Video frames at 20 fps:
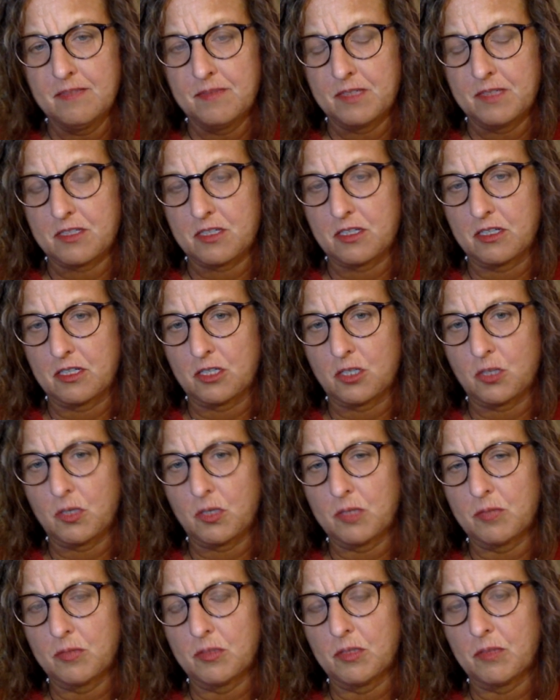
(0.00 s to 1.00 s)
There's an
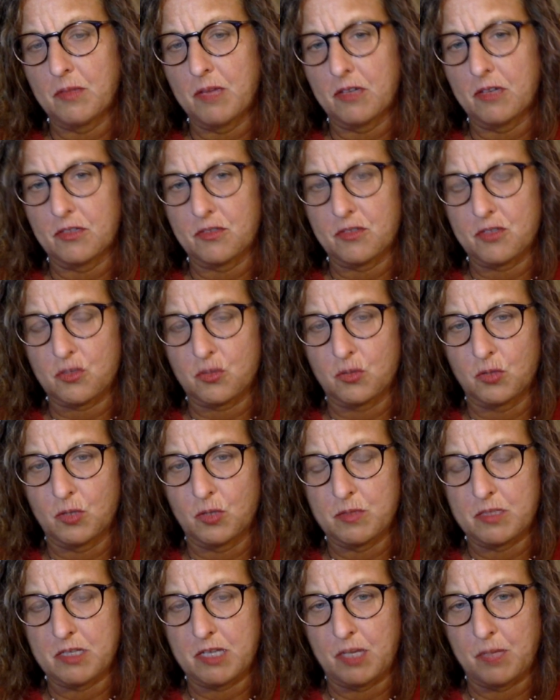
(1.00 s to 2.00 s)
incredible amount of
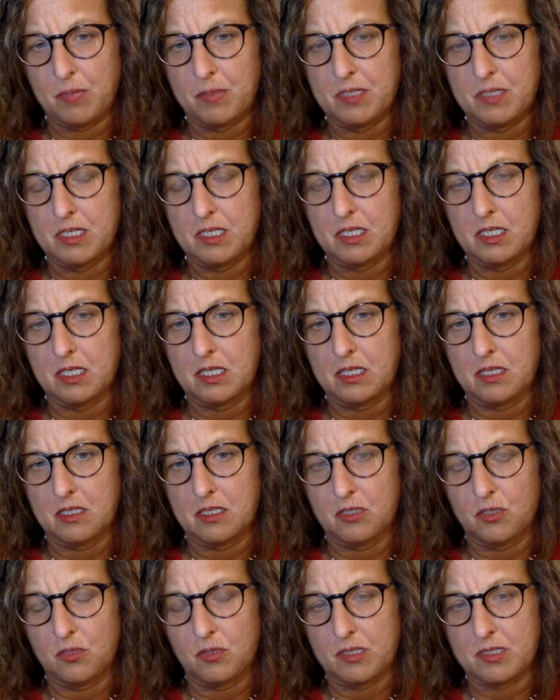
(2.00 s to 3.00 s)
storms happening in the
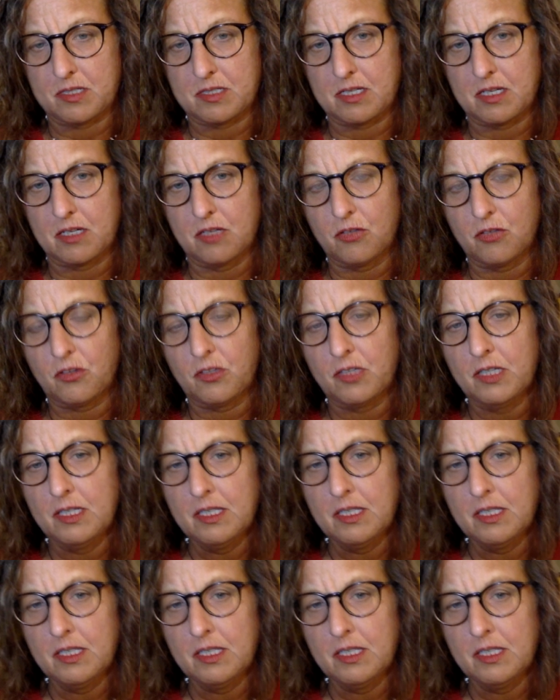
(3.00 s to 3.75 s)
U.S. South,